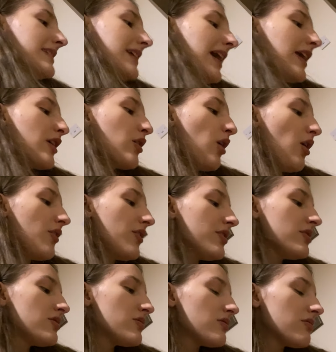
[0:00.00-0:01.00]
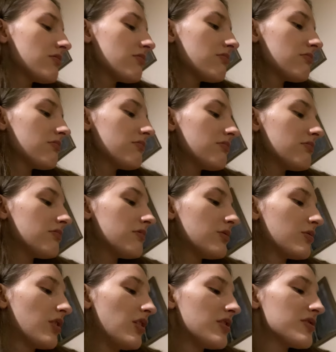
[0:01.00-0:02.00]
I got this, oh
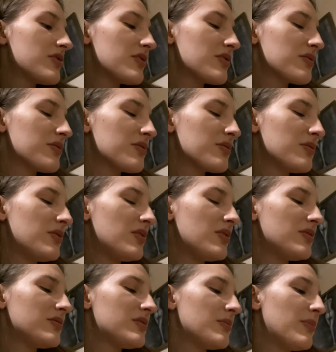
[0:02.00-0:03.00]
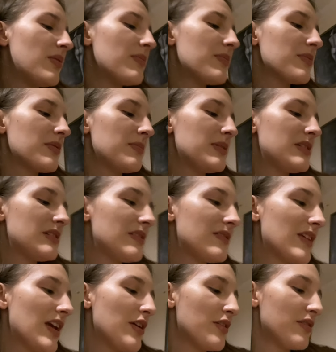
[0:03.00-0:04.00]
gosh, they're gonna go off the bottom. I'm gonna be
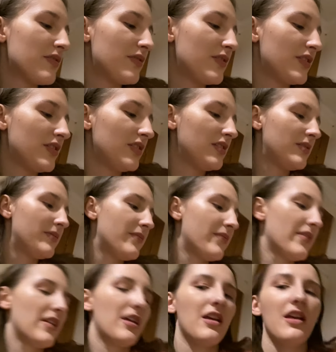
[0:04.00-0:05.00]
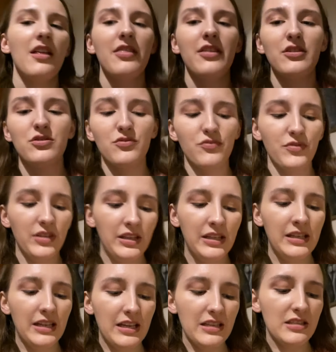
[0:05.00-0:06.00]
careful. This really
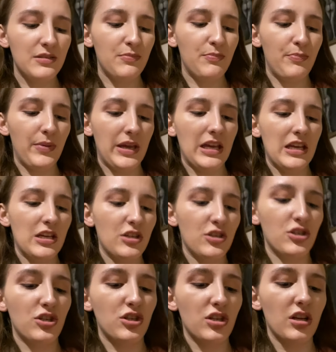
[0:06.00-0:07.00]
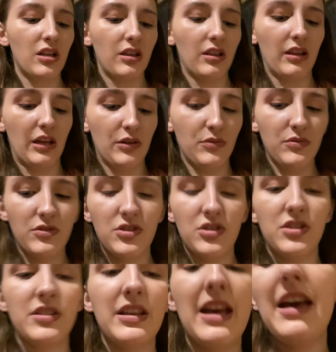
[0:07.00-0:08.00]
nice beige lounge
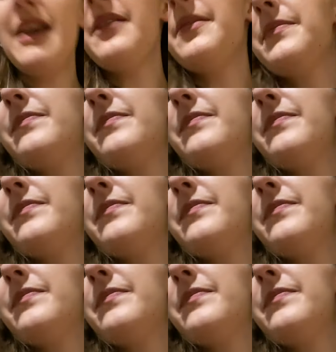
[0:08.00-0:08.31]
set.